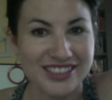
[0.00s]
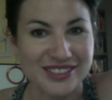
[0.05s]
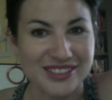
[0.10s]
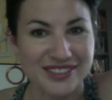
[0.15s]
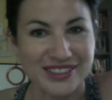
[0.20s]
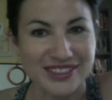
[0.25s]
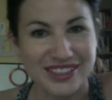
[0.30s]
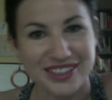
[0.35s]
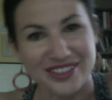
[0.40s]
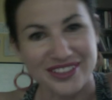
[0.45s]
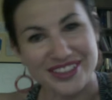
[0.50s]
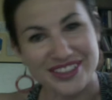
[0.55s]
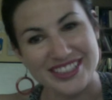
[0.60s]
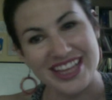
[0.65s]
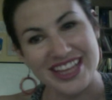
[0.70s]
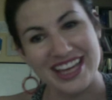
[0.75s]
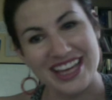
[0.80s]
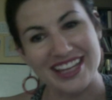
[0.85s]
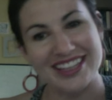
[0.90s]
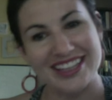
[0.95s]
It's
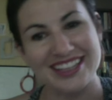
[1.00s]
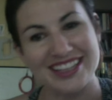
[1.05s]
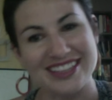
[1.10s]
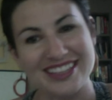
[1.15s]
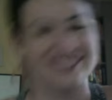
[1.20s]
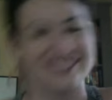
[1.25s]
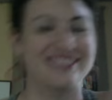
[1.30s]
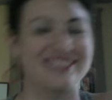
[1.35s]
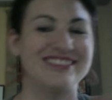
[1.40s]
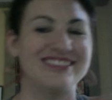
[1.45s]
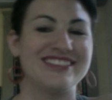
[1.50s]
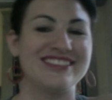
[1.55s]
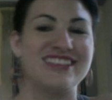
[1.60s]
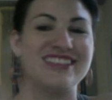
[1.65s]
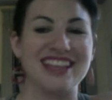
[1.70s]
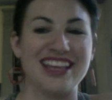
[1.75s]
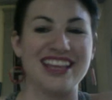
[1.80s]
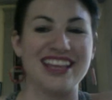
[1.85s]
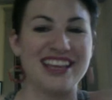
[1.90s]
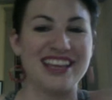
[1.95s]
like
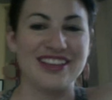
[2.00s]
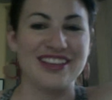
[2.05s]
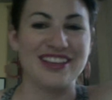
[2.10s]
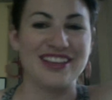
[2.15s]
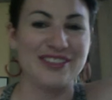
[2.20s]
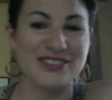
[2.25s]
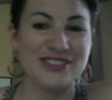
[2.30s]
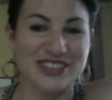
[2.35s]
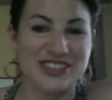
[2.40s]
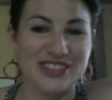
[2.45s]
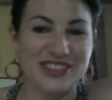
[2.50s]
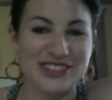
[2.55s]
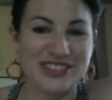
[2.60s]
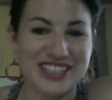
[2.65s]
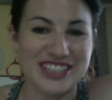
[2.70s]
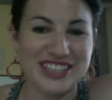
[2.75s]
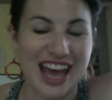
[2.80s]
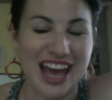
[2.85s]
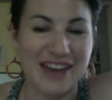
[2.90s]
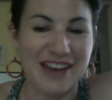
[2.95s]
you
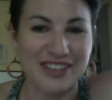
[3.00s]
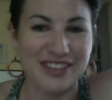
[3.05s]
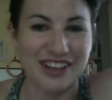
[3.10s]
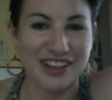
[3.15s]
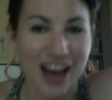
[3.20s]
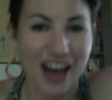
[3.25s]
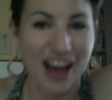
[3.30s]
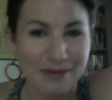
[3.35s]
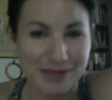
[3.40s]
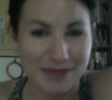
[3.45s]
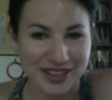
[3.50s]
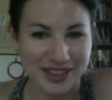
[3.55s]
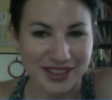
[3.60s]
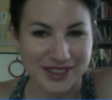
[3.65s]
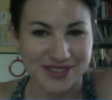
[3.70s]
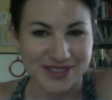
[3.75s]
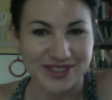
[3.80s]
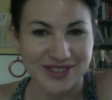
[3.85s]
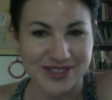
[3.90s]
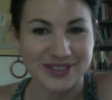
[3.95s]
just have to copy
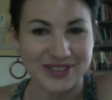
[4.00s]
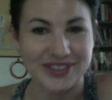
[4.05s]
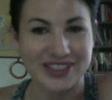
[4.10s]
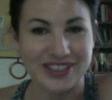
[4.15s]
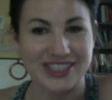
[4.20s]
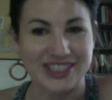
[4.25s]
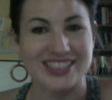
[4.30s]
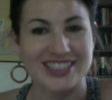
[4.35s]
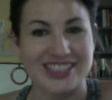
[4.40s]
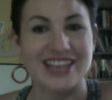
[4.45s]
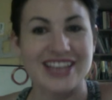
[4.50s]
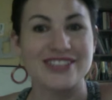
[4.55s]
those stories as